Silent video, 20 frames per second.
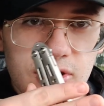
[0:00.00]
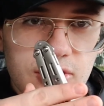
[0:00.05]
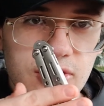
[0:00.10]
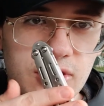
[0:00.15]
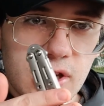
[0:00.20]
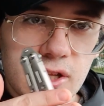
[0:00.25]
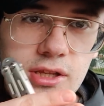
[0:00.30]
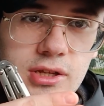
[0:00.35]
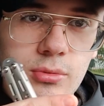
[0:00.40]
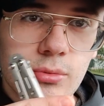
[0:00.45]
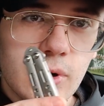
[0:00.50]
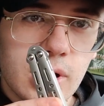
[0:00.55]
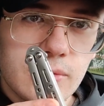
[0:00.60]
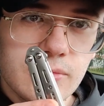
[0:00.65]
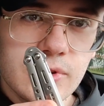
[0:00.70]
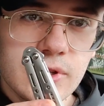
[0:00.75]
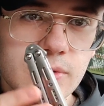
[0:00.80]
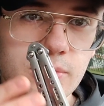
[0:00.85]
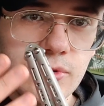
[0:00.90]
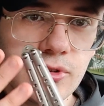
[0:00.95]
slightly
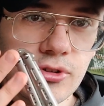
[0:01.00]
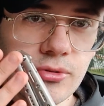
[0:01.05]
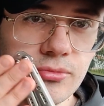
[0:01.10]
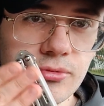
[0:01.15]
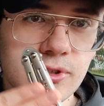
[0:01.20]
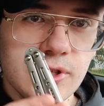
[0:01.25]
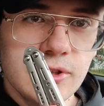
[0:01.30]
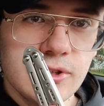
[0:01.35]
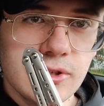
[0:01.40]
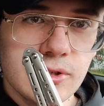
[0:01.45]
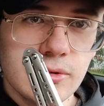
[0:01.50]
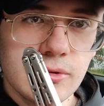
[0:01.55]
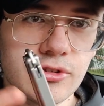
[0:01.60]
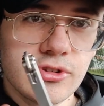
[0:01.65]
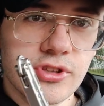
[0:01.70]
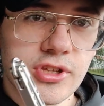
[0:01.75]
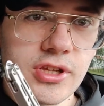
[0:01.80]
rounded with some details,